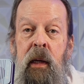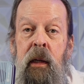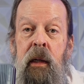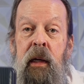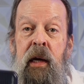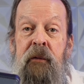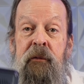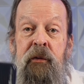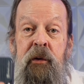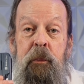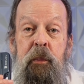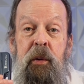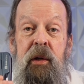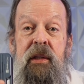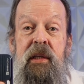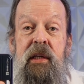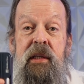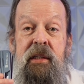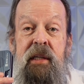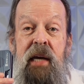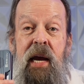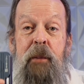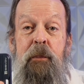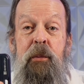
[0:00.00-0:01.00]
If you put the
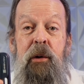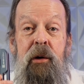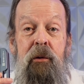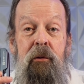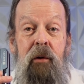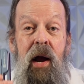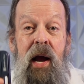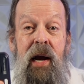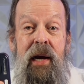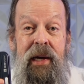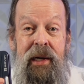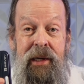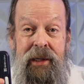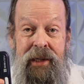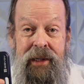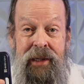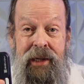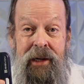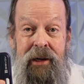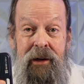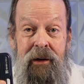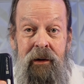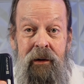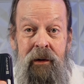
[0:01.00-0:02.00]
Sabrent rocket in
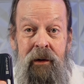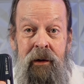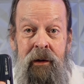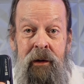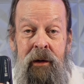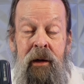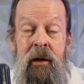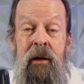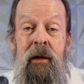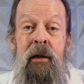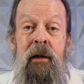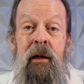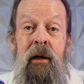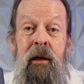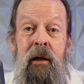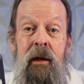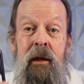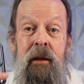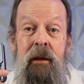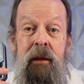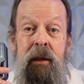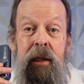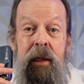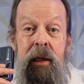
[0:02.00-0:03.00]
here
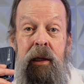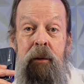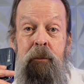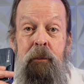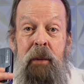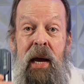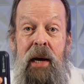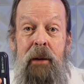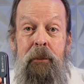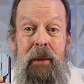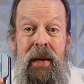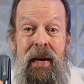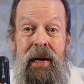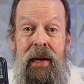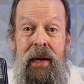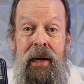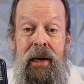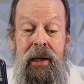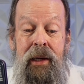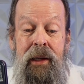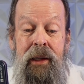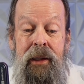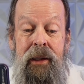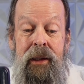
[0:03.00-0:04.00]
on the Mac
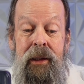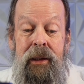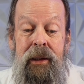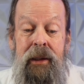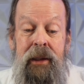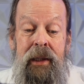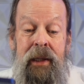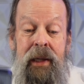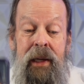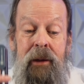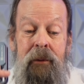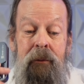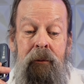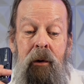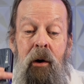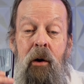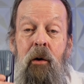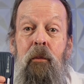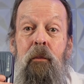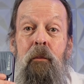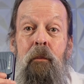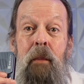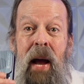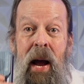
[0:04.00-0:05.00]
Mini, it
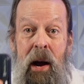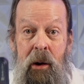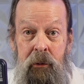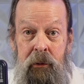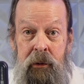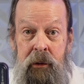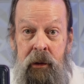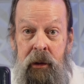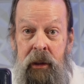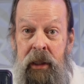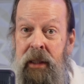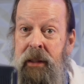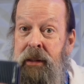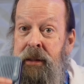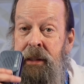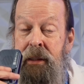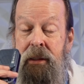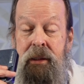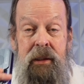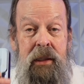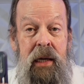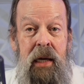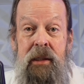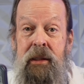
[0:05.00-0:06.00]
won't mount. It
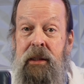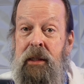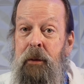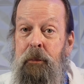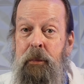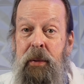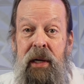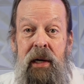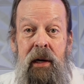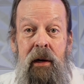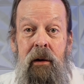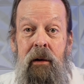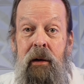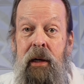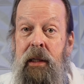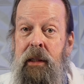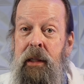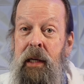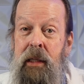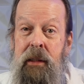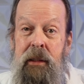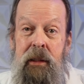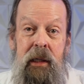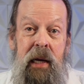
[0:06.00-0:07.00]
just doesn't appear. It
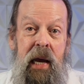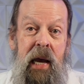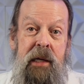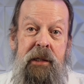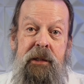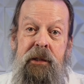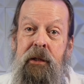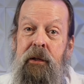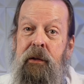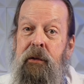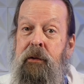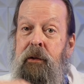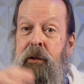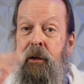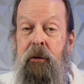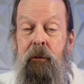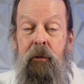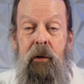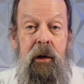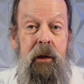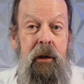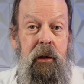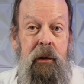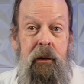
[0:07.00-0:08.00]
doesn't ask you, do you
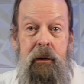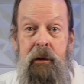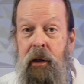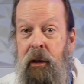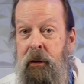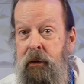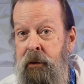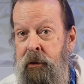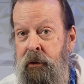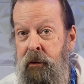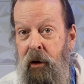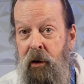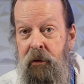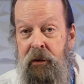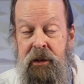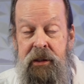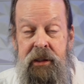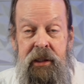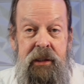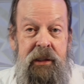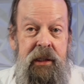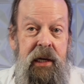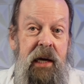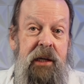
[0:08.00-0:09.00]
want to uh, install this
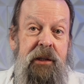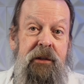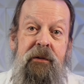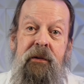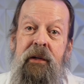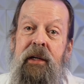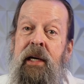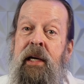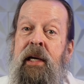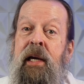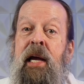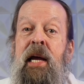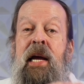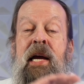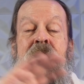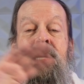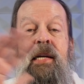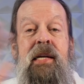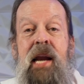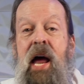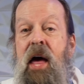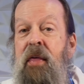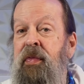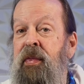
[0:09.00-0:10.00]
accessory?
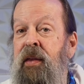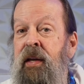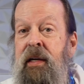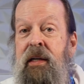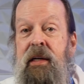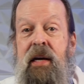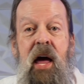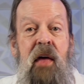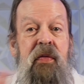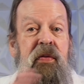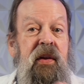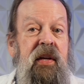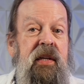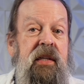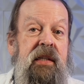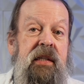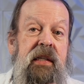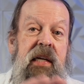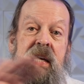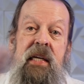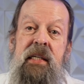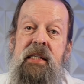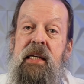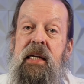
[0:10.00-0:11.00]
Nothing, nothing
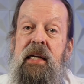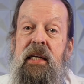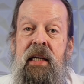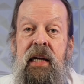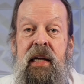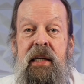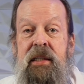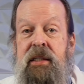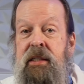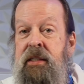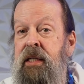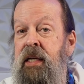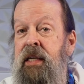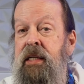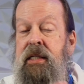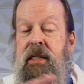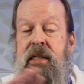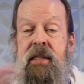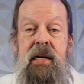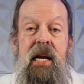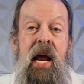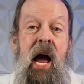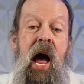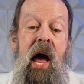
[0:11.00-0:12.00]
sees it. It's just
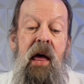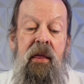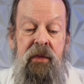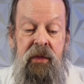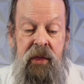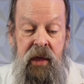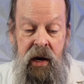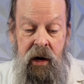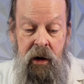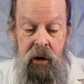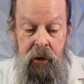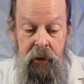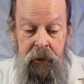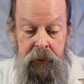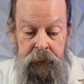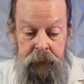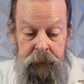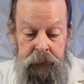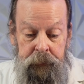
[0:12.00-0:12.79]
not there.